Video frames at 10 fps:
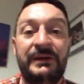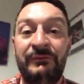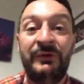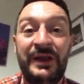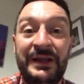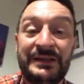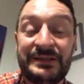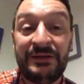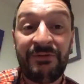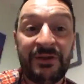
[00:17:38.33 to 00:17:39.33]
It really is
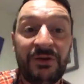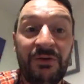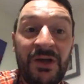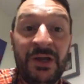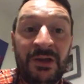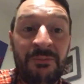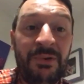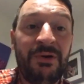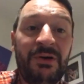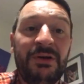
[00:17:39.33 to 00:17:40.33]
difficult,
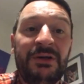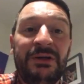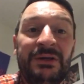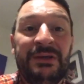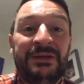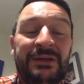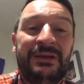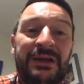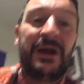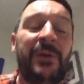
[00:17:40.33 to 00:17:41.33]
but
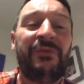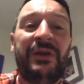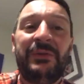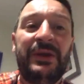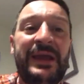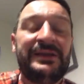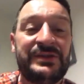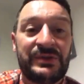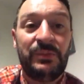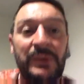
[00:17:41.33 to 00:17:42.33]
hopefully we're getting
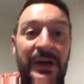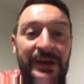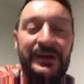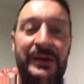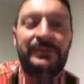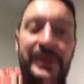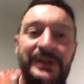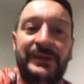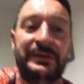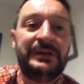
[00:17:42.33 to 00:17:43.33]
somewhere. I
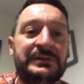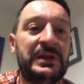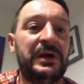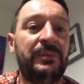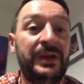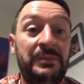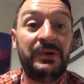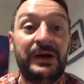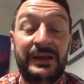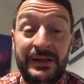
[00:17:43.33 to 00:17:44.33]
mean, there's a lot of
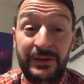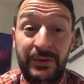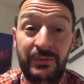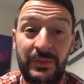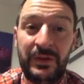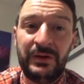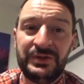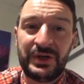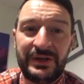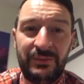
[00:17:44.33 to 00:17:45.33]
people out there who are
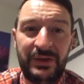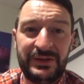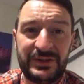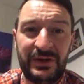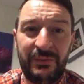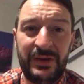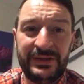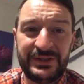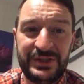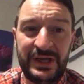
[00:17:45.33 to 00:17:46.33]
trying to start
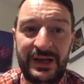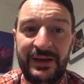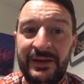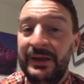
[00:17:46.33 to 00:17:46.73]
willing to share.